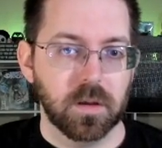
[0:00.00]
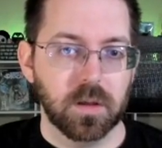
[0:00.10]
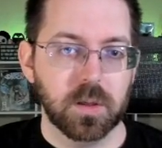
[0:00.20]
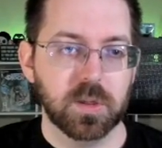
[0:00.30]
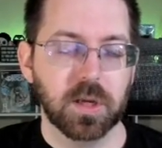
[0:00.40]

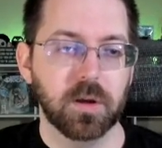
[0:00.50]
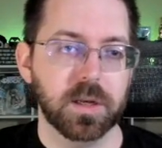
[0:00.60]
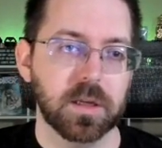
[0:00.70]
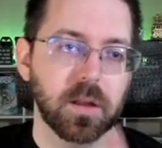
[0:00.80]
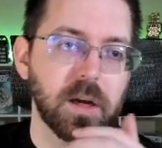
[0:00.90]

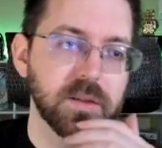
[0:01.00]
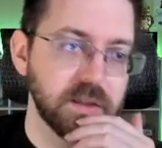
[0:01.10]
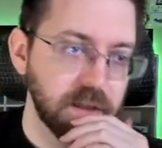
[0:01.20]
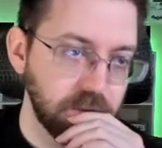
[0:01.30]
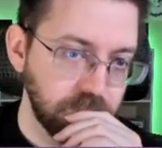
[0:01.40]
Utility
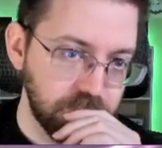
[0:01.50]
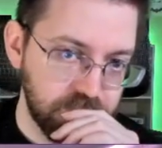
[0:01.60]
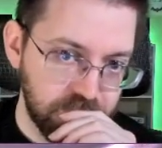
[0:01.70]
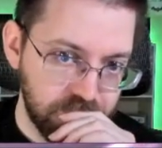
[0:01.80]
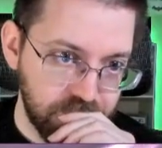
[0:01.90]
closet.
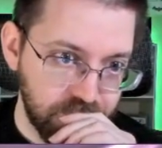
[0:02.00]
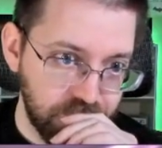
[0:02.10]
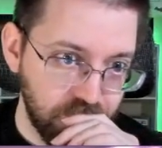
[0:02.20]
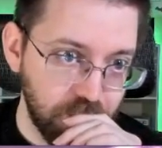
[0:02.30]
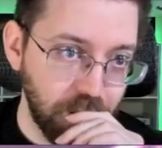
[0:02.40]

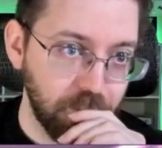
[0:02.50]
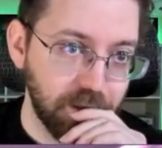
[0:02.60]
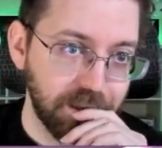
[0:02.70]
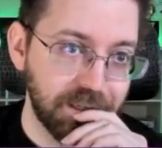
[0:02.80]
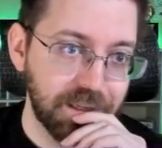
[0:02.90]
We don't
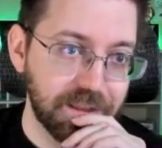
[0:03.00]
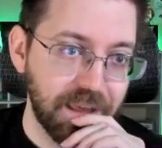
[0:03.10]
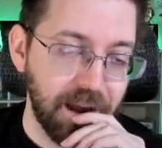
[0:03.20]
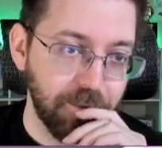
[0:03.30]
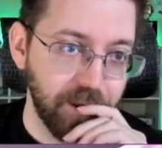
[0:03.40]
really need
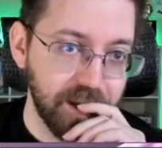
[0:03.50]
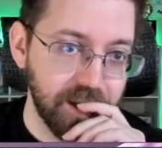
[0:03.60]
that right